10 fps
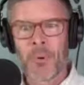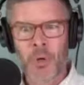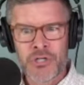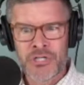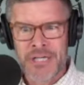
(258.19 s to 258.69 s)

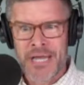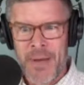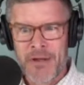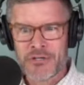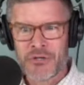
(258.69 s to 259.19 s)
personally
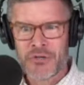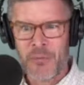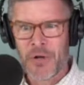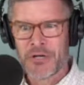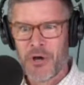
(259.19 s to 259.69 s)
about you. They
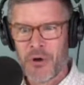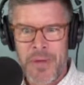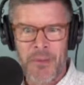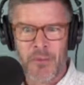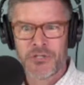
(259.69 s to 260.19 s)
want to know
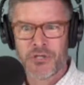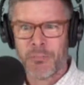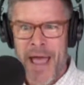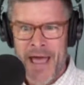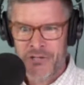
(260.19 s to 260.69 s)
maybe what you're
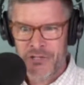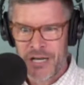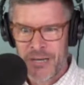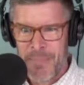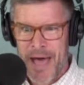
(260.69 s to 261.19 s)

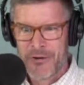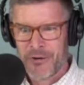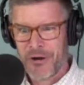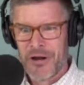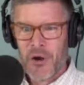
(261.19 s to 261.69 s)
passionate about or